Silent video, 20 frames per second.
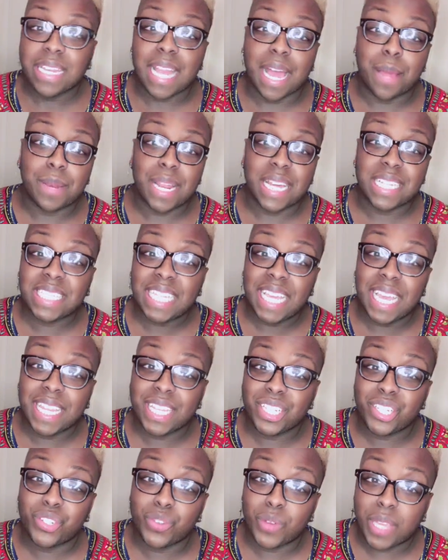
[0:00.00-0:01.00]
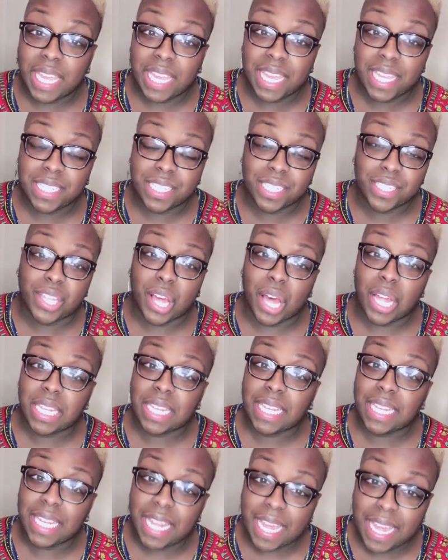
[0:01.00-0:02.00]
Now, I'm not saying that you is. It's all
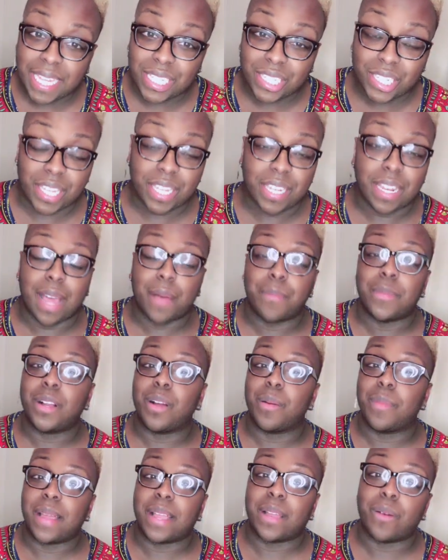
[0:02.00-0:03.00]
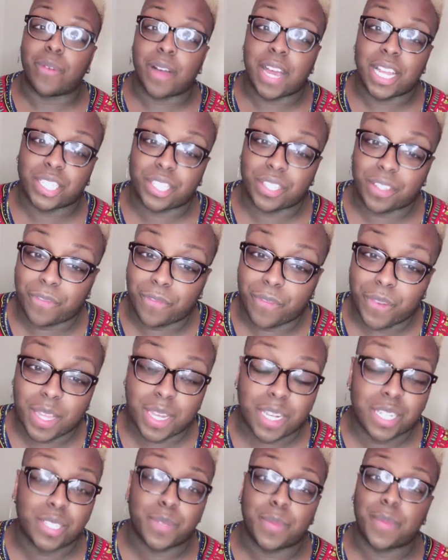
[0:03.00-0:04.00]
alleged. I'm going to go back and watch the
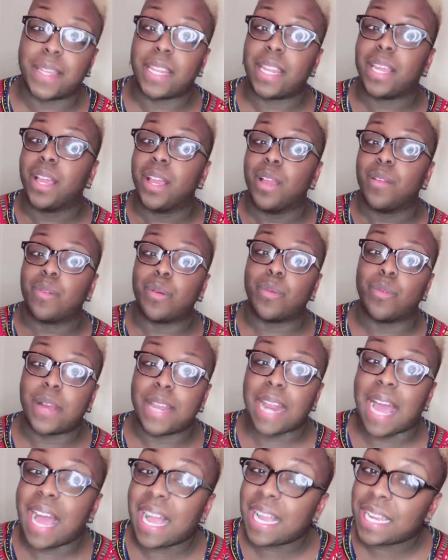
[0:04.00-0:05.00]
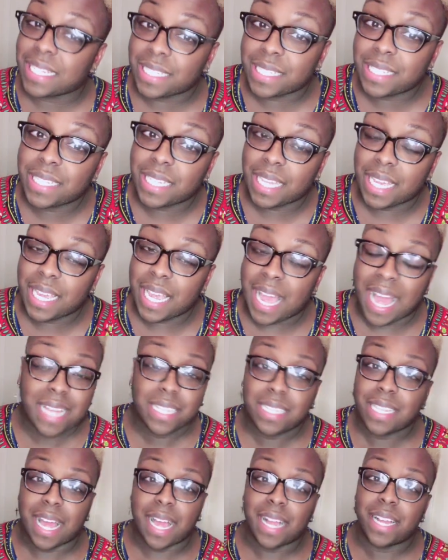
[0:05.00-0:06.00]
footage. But from what I could see,
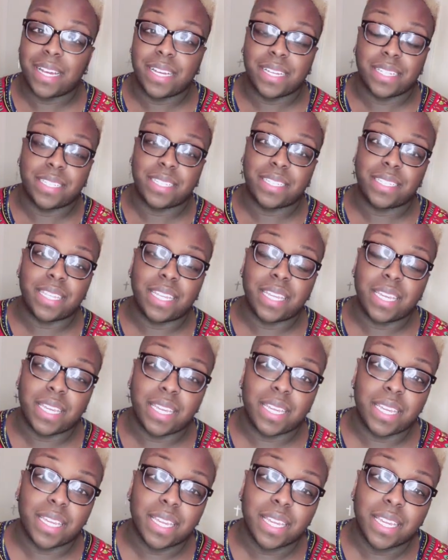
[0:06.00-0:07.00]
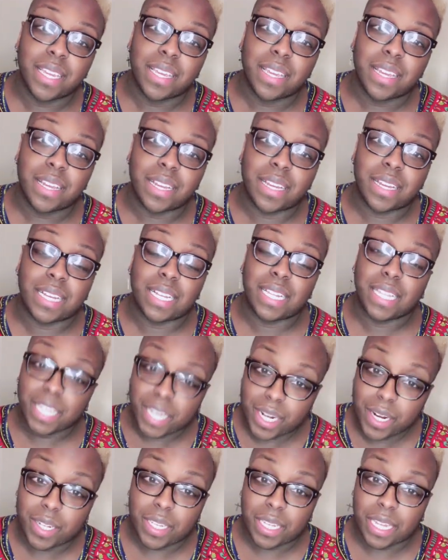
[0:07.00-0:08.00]
I couldn't see
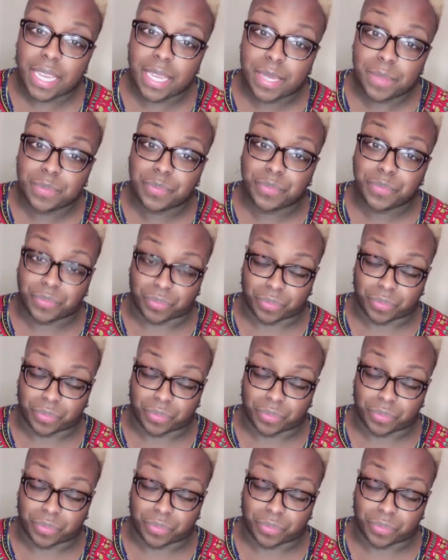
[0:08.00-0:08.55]
clearly.